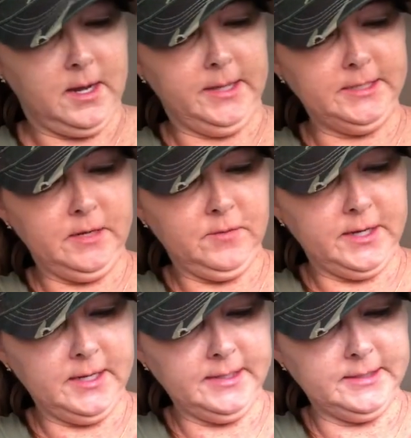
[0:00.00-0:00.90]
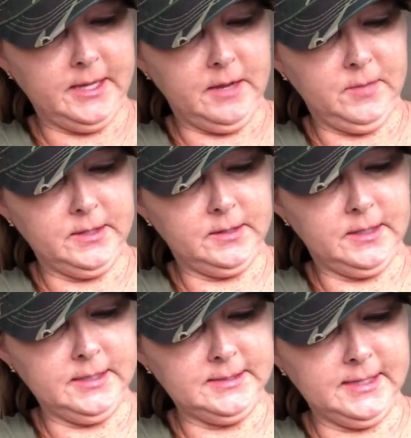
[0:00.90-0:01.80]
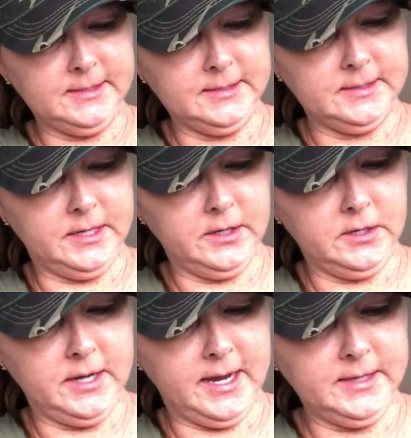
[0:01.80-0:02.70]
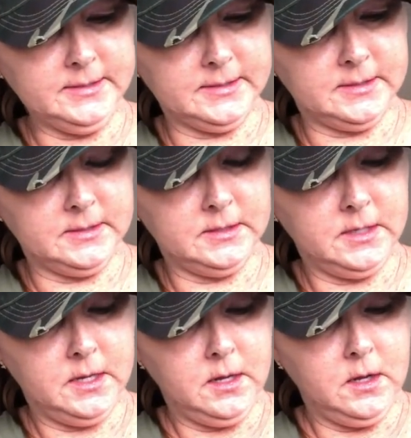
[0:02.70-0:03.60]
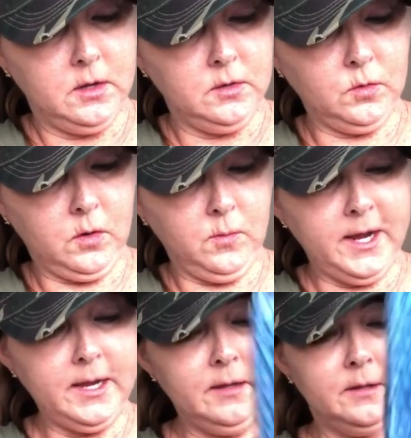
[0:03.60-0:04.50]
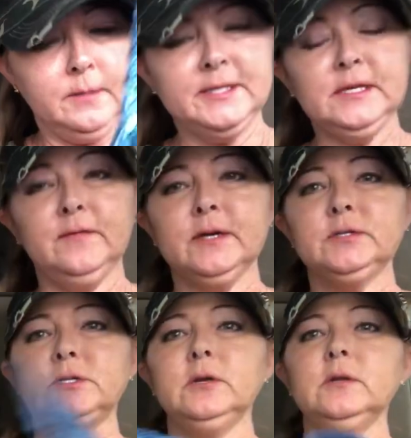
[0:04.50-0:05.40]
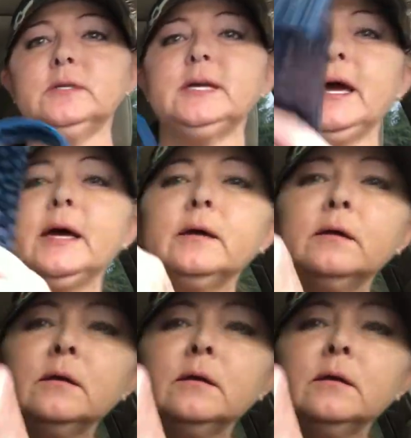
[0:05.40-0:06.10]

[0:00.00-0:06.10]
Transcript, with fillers: I didn't recognize the name, but the inside says Geirnes, Norway. Let me see if I can show you the tag.